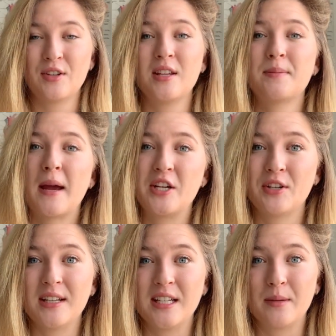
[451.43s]
So this
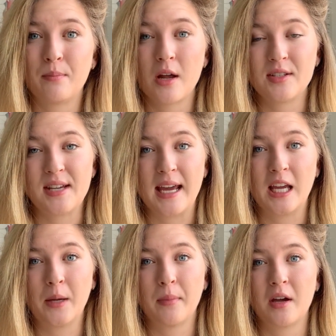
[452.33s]
patient needed bloods
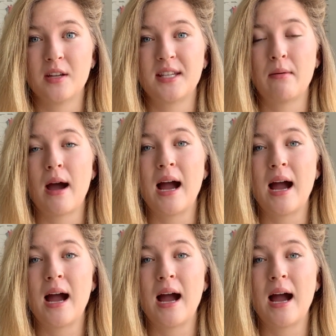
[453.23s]
taking because they were